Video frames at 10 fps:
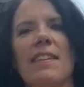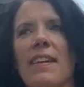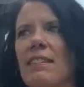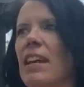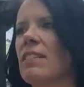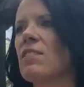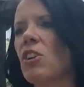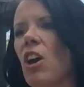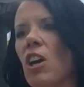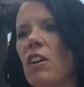of things. They had
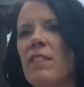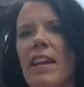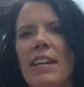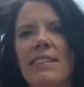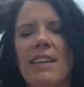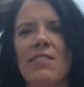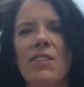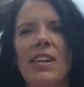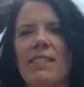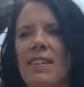scarves, they had
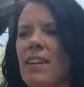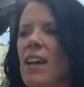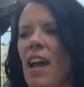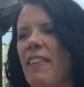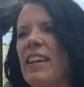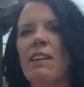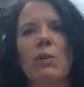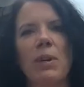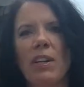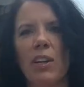accessories, and I think
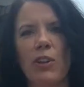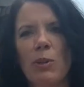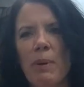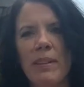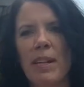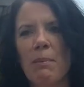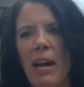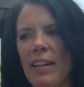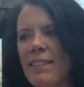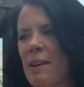everyone in our group ended up
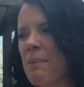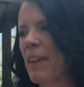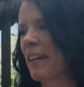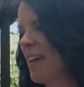buying something.